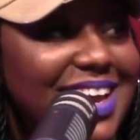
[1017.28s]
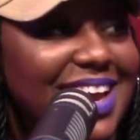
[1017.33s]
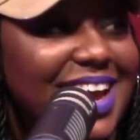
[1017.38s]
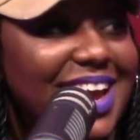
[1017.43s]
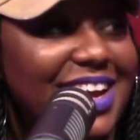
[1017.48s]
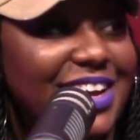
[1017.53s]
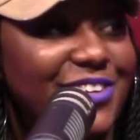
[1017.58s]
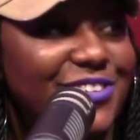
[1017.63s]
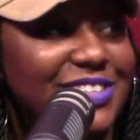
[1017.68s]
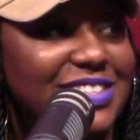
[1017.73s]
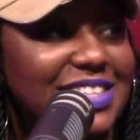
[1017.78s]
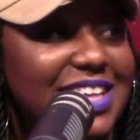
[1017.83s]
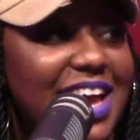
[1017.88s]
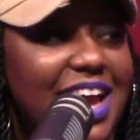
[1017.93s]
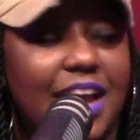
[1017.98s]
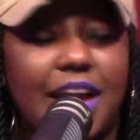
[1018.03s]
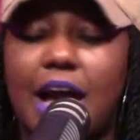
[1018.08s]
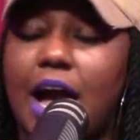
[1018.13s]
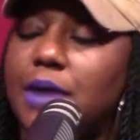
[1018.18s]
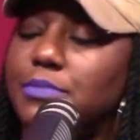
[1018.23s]
and he was
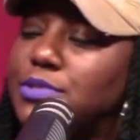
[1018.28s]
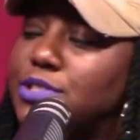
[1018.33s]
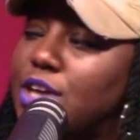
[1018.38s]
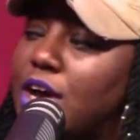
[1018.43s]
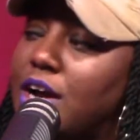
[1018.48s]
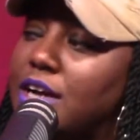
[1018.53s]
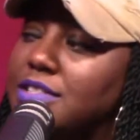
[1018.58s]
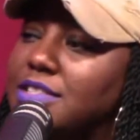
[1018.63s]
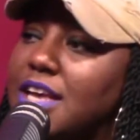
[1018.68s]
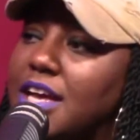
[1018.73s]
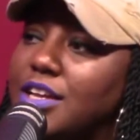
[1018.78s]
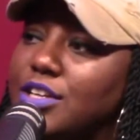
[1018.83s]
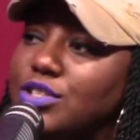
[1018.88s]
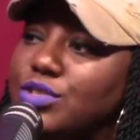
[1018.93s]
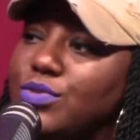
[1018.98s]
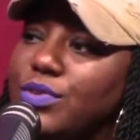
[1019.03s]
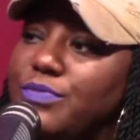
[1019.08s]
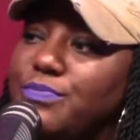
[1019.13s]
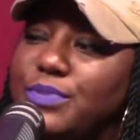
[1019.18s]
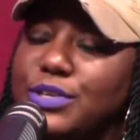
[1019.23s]
like, "I'm sorry, Taylor
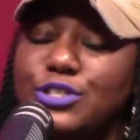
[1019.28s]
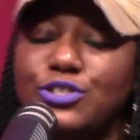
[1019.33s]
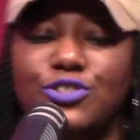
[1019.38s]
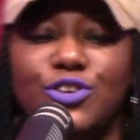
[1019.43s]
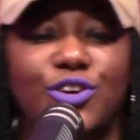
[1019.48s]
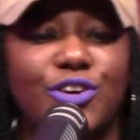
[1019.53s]
Swift," but